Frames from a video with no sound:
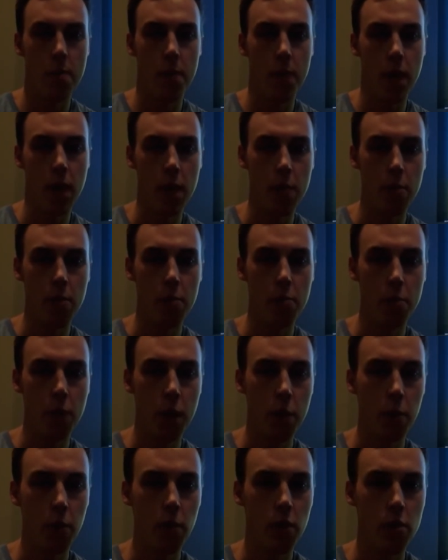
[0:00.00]
The number of
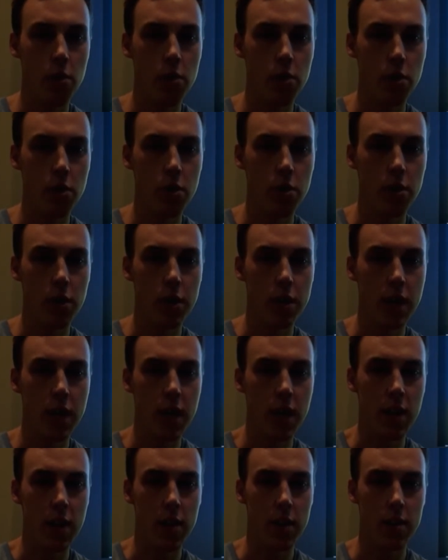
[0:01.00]
people who choose to
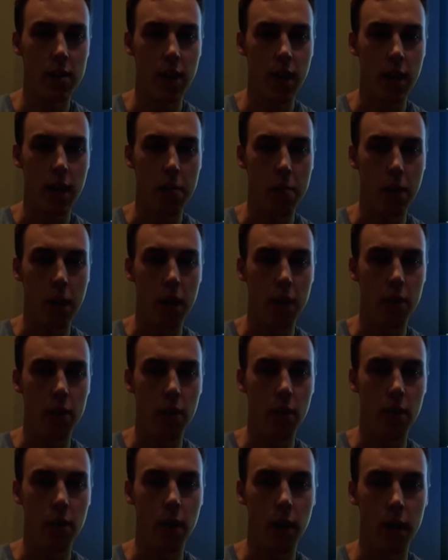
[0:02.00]
tan in the sun may have
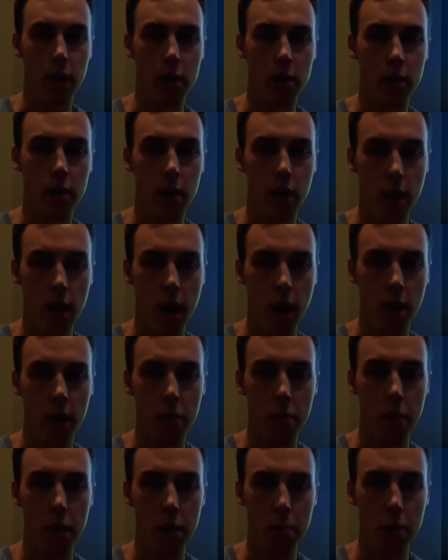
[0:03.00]
decreased. However,
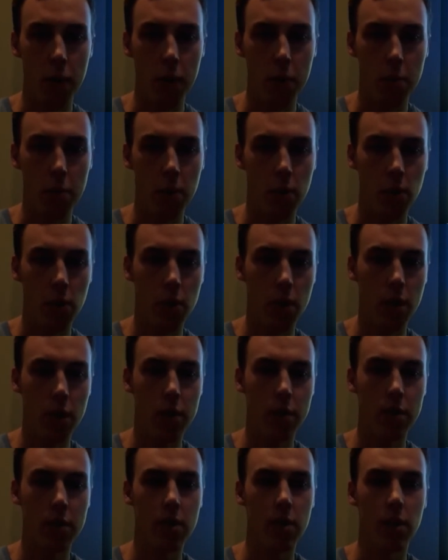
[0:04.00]
many people are looking
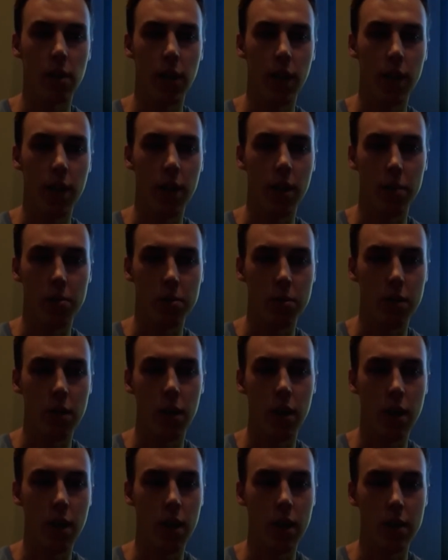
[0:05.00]
to solariums
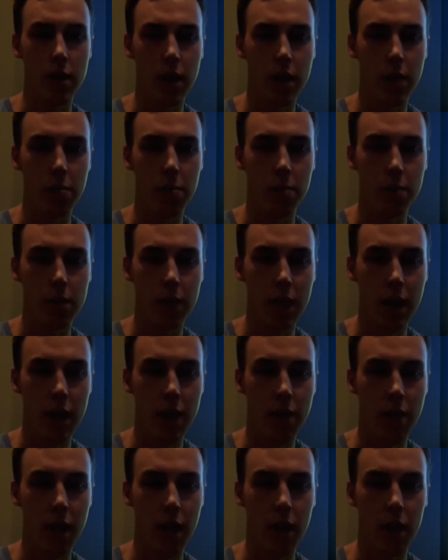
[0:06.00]
in an attempt to have
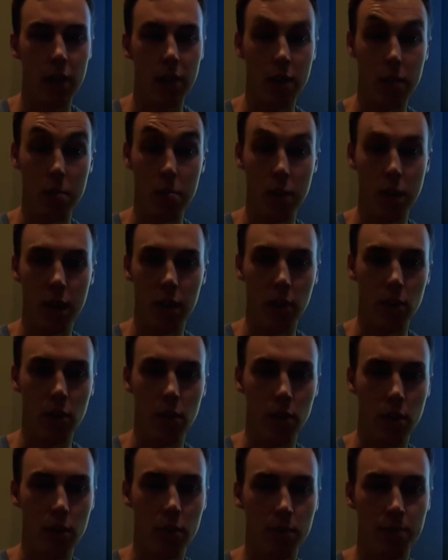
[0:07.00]
a healthy brown look.
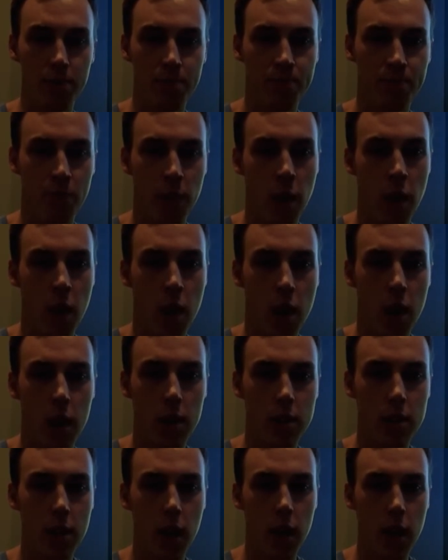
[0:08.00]
A
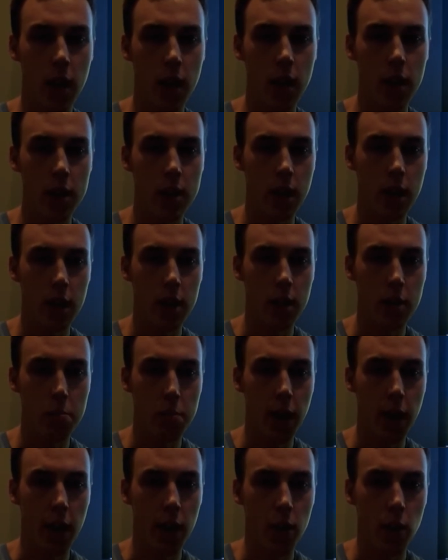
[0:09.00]
study conducted
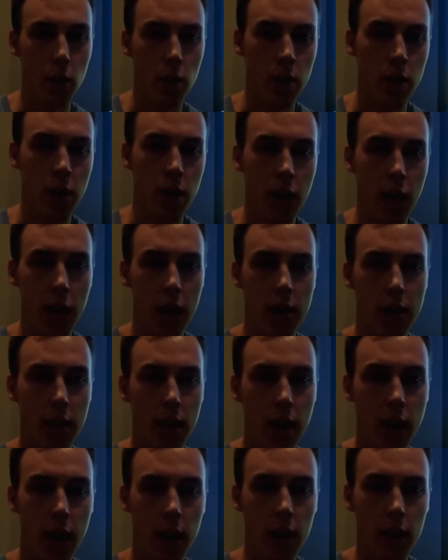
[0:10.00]
by Gordon et
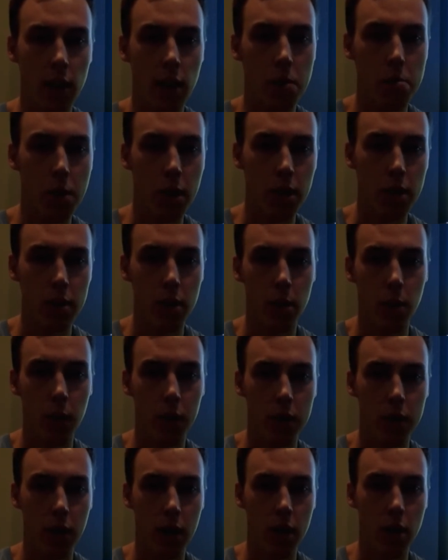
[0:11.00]
al. Amongst
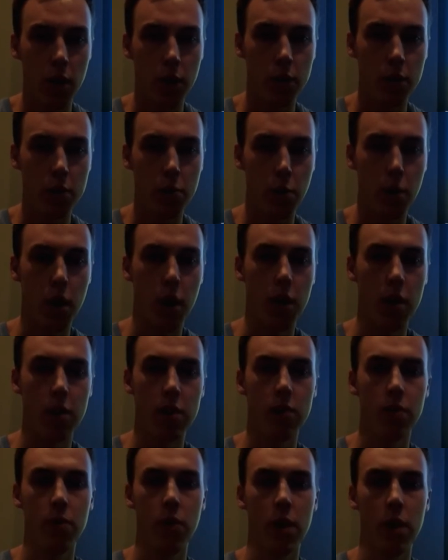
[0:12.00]
Queensland office
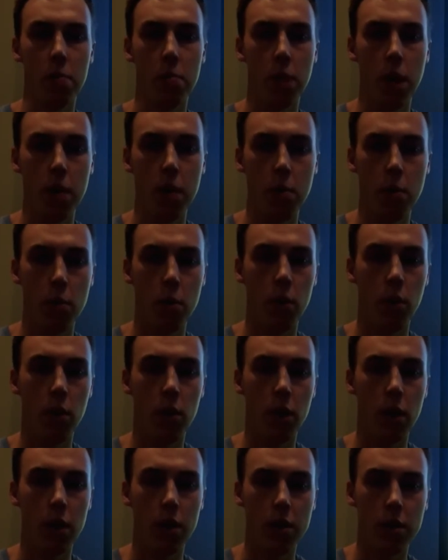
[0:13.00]
workers found people were
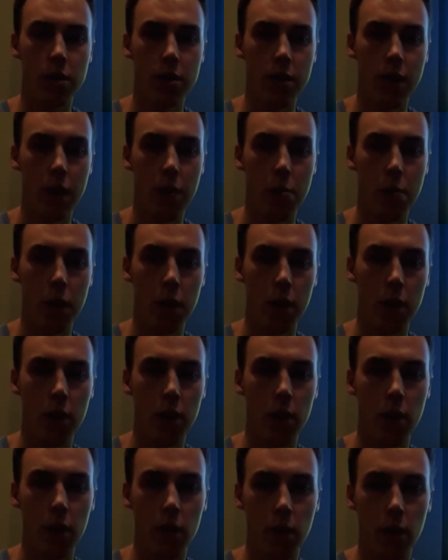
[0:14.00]
looking to sunbeds
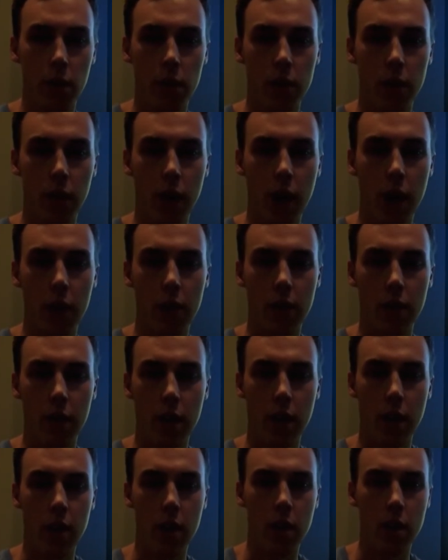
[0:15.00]
in order to gain a
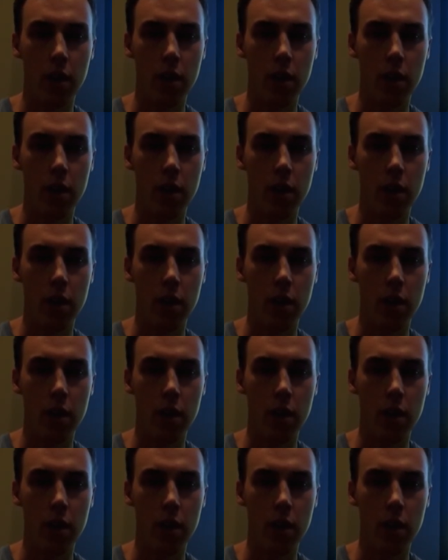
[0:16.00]
tan.